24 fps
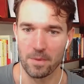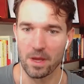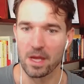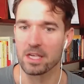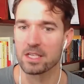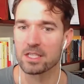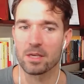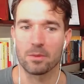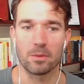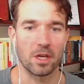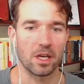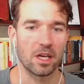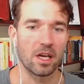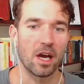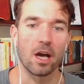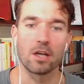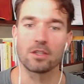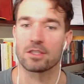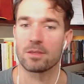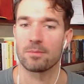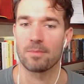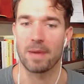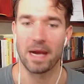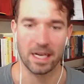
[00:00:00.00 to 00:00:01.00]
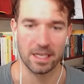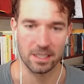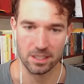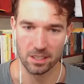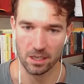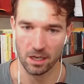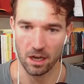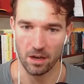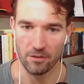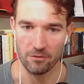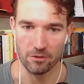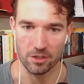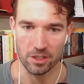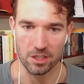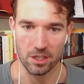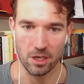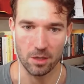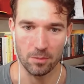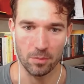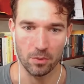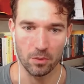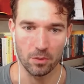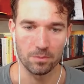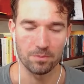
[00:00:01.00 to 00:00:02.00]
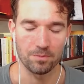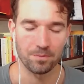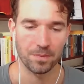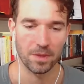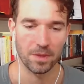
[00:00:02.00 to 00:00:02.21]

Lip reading: someone like a Hunter McIntyre, for example,